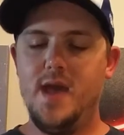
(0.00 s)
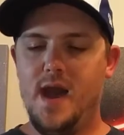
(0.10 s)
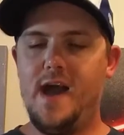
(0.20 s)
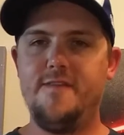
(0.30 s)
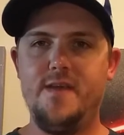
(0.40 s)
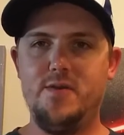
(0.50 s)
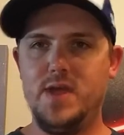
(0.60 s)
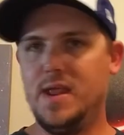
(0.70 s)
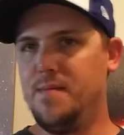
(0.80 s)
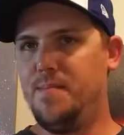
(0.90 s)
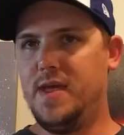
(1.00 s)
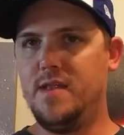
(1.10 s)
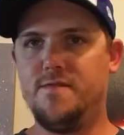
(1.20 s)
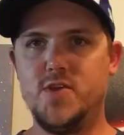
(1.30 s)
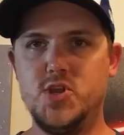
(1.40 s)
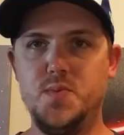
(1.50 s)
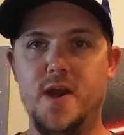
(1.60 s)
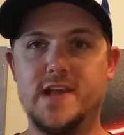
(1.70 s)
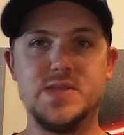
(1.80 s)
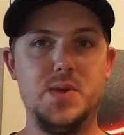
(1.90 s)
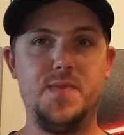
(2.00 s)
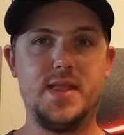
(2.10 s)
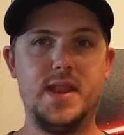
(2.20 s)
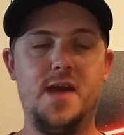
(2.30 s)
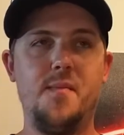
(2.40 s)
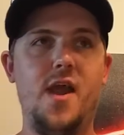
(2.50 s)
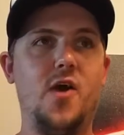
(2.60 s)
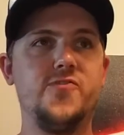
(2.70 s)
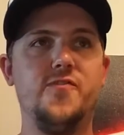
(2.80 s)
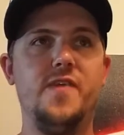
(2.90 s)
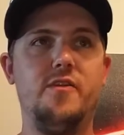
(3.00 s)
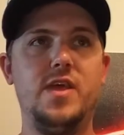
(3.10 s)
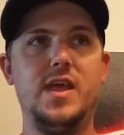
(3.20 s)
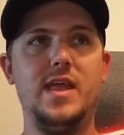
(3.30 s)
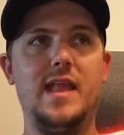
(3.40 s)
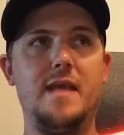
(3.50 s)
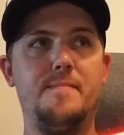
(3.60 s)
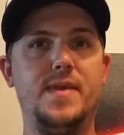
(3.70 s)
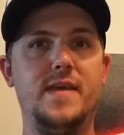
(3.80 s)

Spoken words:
I found it in a bin for $2, so I picked it up. I also found it in a